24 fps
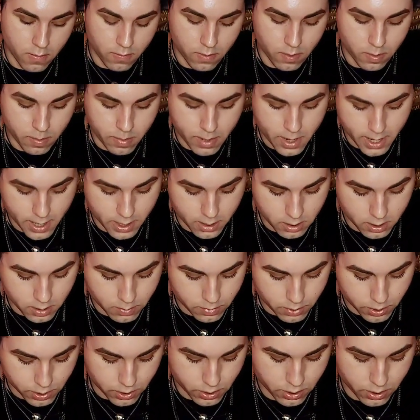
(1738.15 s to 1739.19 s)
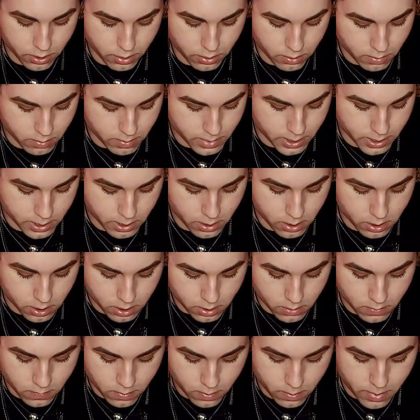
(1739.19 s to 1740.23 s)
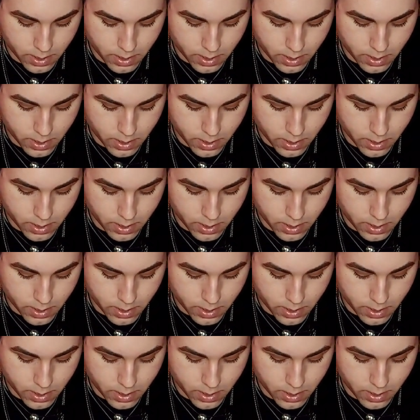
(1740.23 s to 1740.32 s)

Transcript: For pile number 2, messages for